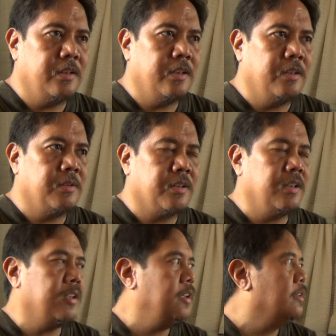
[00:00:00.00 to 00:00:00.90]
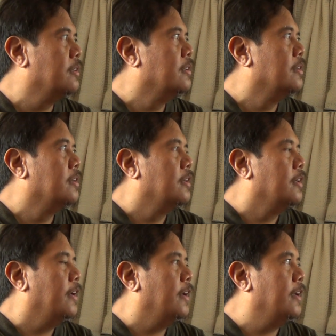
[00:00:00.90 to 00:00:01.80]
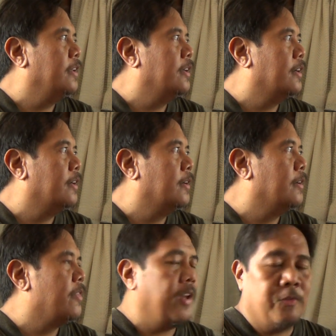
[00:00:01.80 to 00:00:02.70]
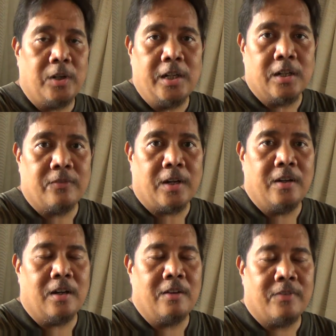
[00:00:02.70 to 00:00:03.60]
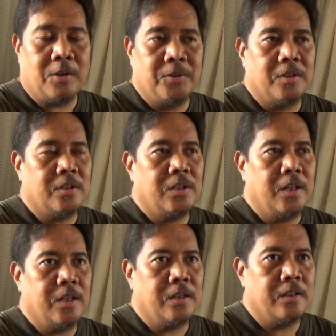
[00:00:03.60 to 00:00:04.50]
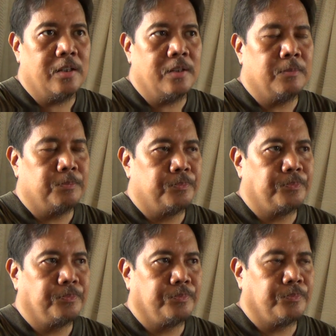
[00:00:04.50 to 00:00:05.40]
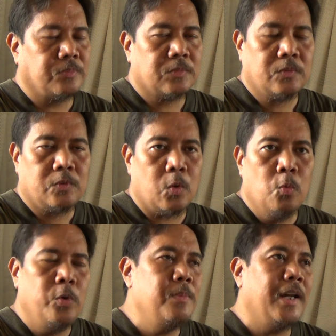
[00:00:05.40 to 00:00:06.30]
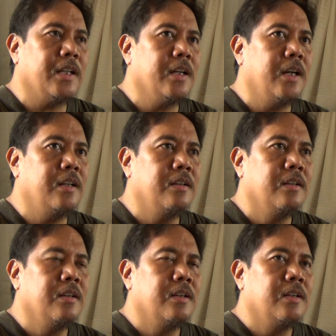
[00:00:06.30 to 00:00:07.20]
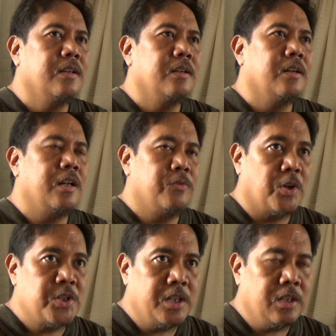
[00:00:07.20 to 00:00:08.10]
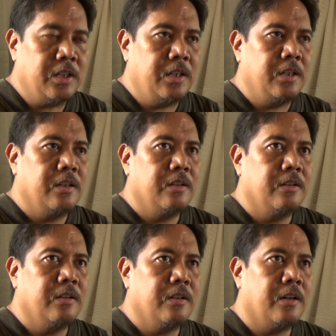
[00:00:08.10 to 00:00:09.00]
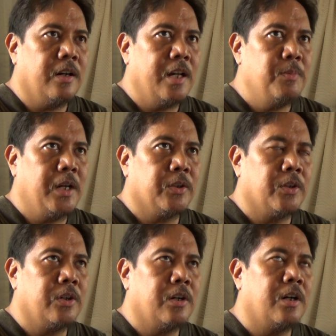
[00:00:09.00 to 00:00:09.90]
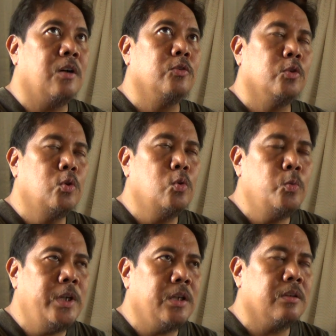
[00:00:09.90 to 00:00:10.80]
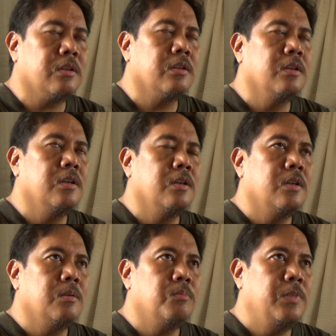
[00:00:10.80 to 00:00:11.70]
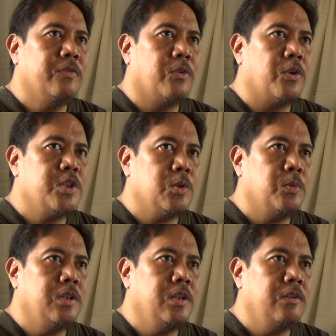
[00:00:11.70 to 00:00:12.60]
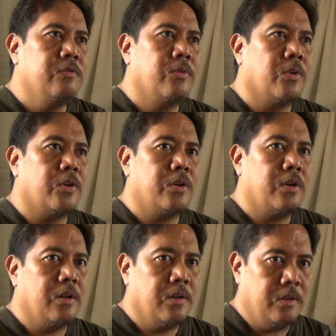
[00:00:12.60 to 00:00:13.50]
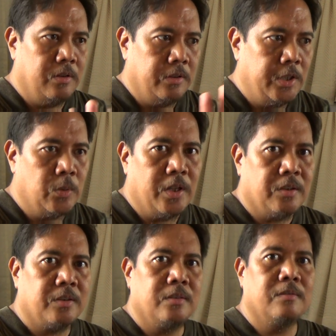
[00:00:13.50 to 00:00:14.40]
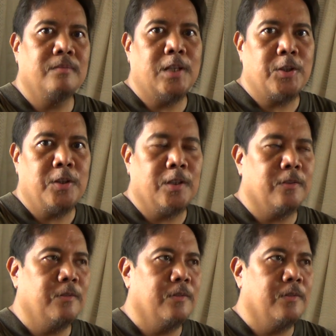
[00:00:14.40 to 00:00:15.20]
in the city. And thankfully enough, I found her, and we met again. Unfortunately, I met her around 2 weeks before she would leave for the US. That's it.